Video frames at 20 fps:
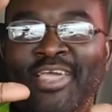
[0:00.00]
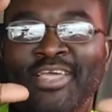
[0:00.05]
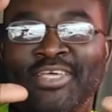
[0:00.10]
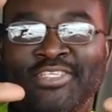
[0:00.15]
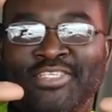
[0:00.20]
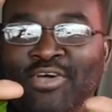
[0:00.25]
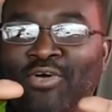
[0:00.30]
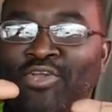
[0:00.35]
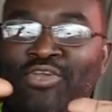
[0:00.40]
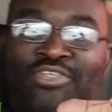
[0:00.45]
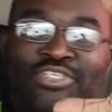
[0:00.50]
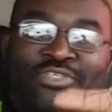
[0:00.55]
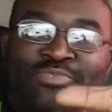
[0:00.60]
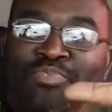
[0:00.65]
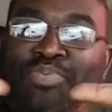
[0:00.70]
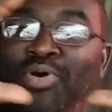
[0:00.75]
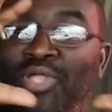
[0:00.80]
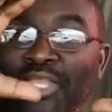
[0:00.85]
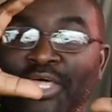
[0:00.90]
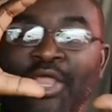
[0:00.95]
So you
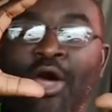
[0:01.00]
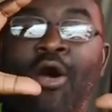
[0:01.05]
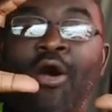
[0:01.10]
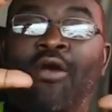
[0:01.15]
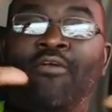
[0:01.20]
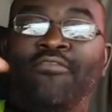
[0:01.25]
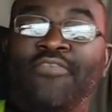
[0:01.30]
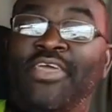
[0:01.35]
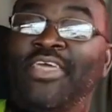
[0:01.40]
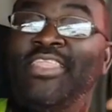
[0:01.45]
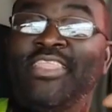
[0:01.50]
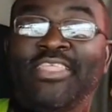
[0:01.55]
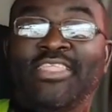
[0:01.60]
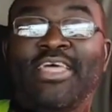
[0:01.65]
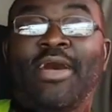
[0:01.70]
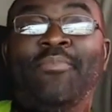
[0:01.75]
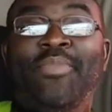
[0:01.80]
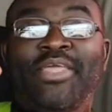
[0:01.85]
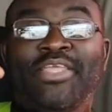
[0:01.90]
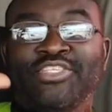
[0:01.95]
just pull it off.
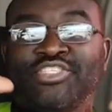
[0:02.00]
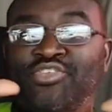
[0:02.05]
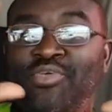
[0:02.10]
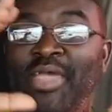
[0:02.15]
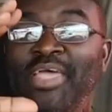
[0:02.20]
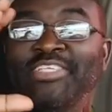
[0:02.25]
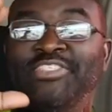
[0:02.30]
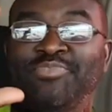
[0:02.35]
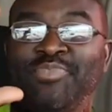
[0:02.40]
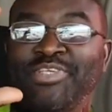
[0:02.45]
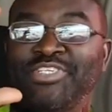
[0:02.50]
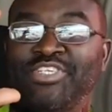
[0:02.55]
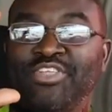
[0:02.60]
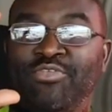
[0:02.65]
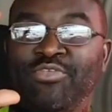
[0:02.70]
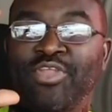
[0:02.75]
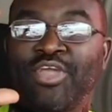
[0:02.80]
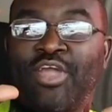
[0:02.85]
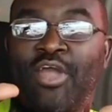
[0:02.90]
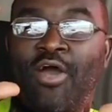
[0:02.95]
I mean, the transmission
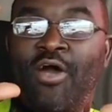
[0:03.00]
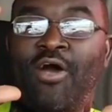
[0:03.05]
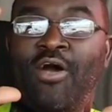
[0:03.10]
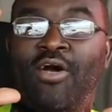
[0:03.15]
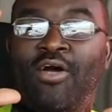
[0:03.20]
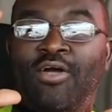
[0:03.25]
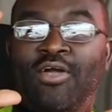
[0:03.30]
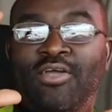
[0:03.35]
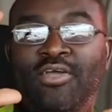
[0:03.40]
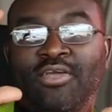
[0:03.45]
on the car,